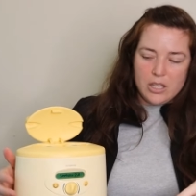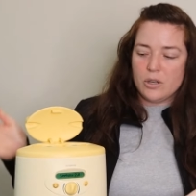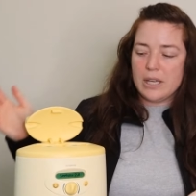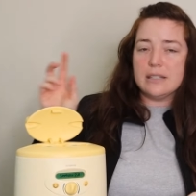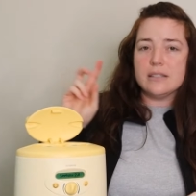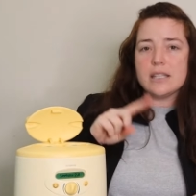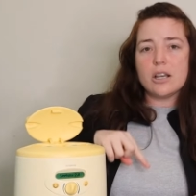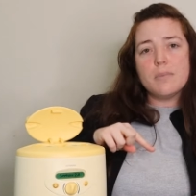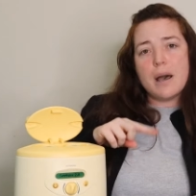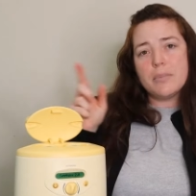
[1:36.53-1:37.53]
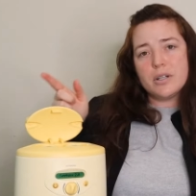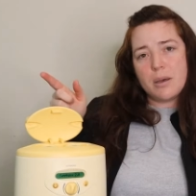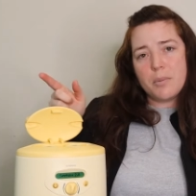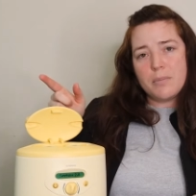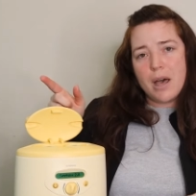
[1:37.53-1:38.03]
You can single pump or
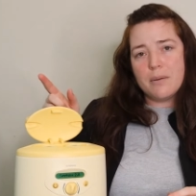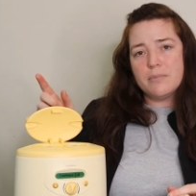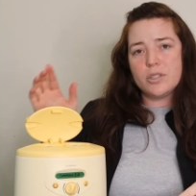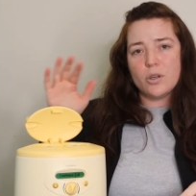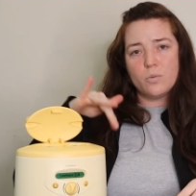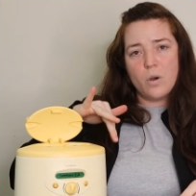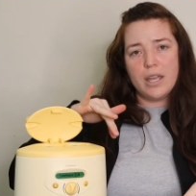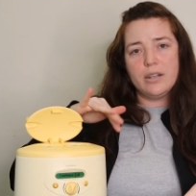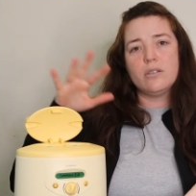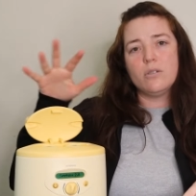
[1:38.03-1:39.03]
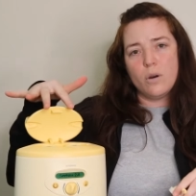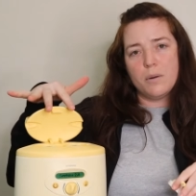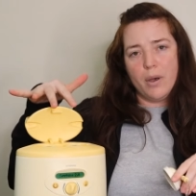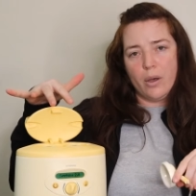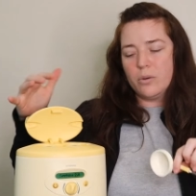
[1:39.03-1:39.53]
double pump, so one
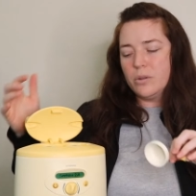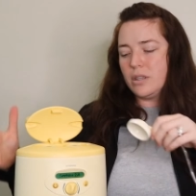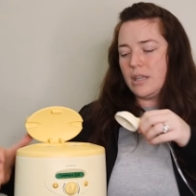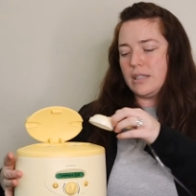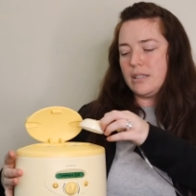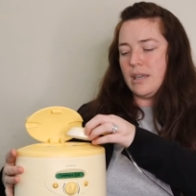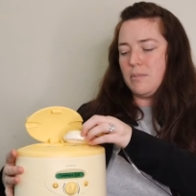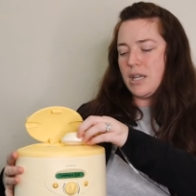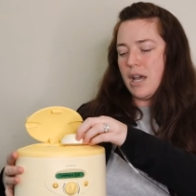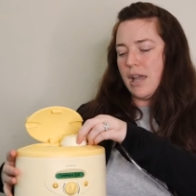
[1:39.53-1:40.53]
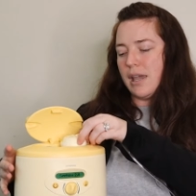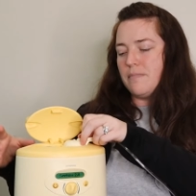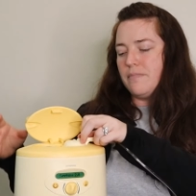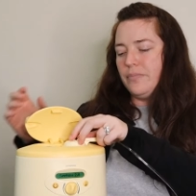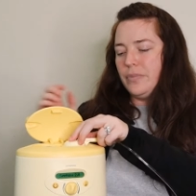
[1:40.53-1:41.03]
or both at the same
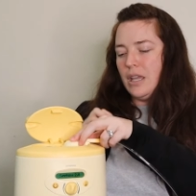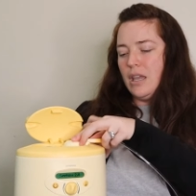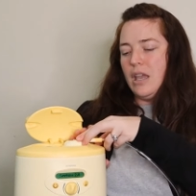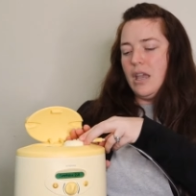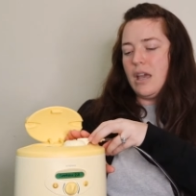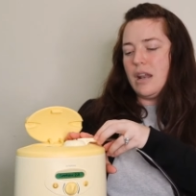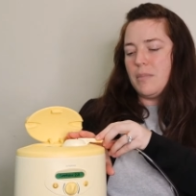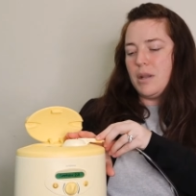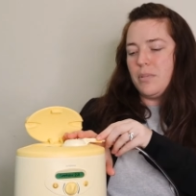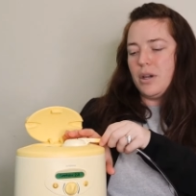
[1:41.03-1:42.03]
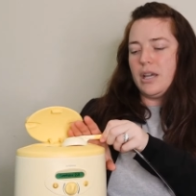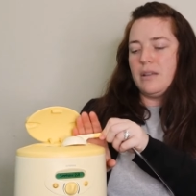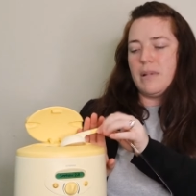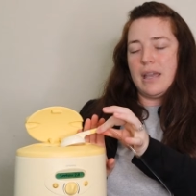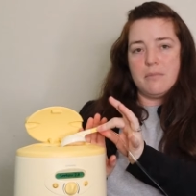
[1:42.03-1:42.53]
time. And I'm going to
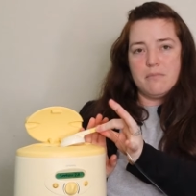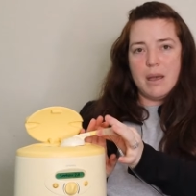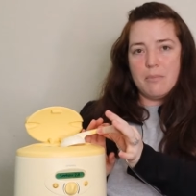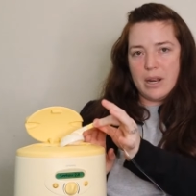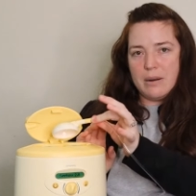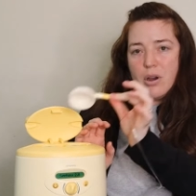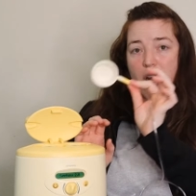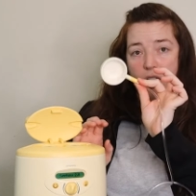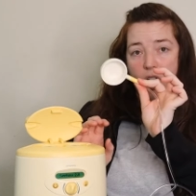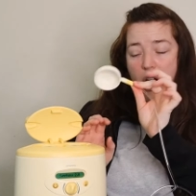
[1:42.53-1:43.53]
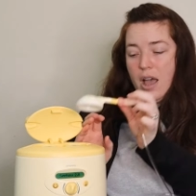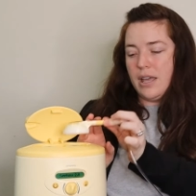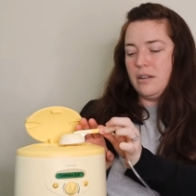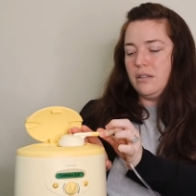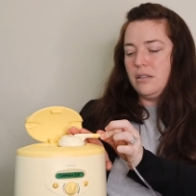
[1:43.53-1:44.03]
put my membrane part
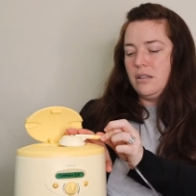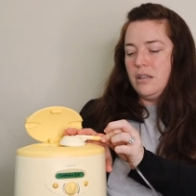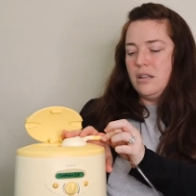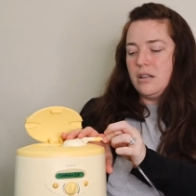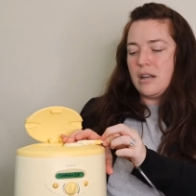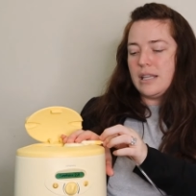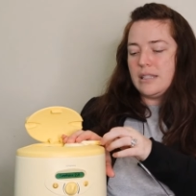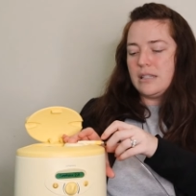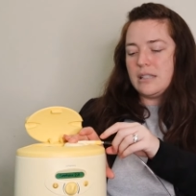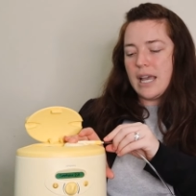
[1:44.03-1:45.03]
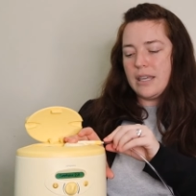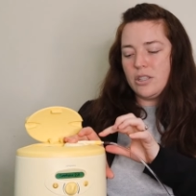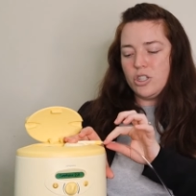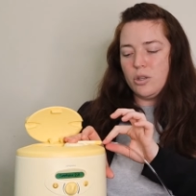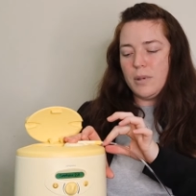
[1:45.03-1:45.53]
on nice and tight.
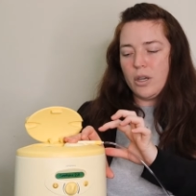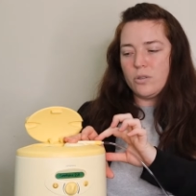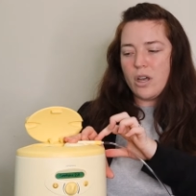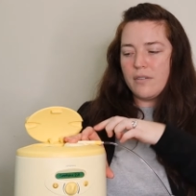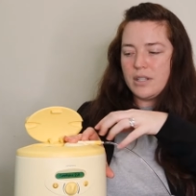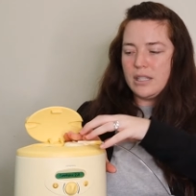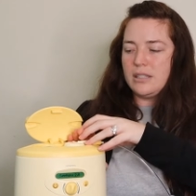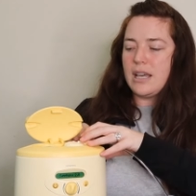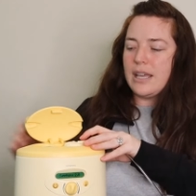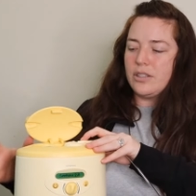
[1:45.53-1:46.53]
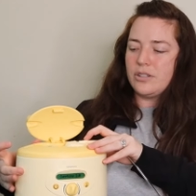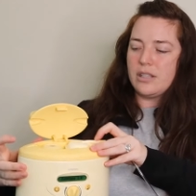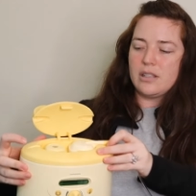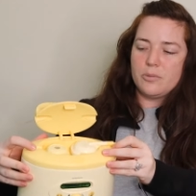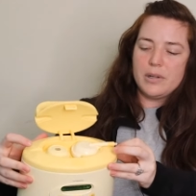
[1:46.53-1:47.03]
The tubing goes off to the side. There's
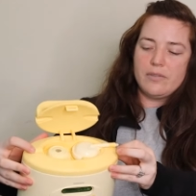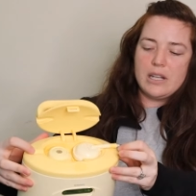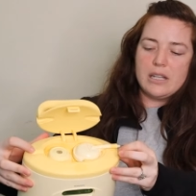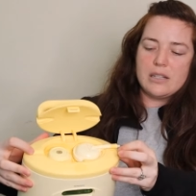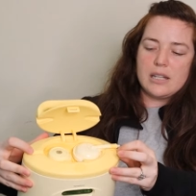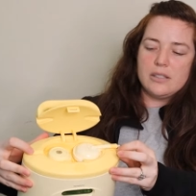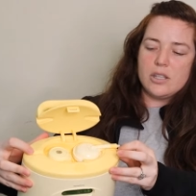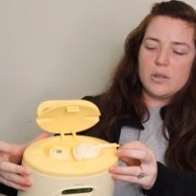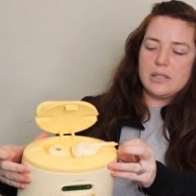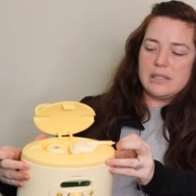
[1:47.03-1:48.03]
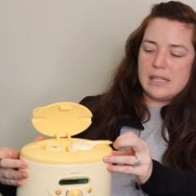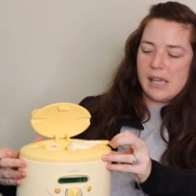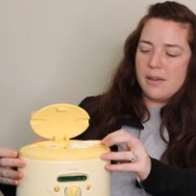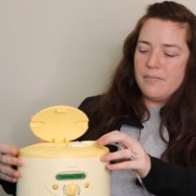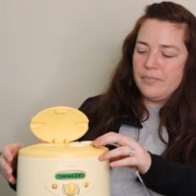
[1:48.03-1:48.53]
a little bit of an indent so you can
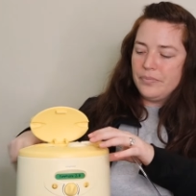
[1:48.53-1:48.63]
see.